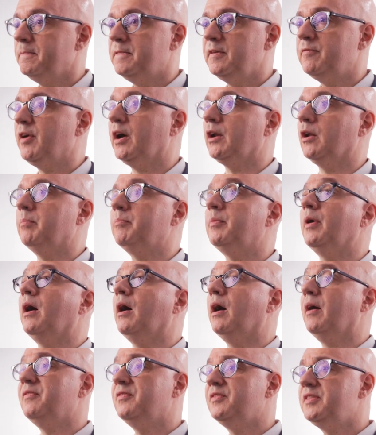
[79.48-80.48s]
develop
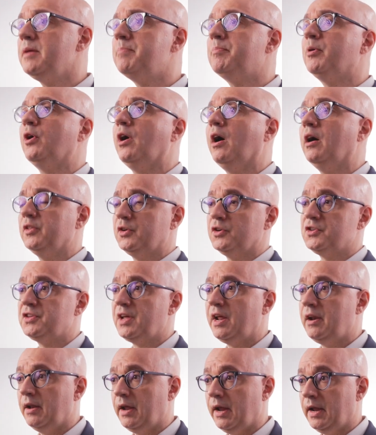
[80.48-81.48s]
a deeper
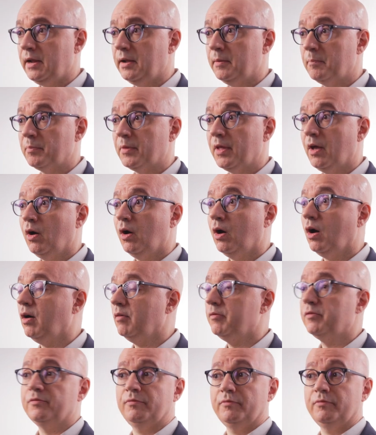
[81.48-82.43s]
understanding of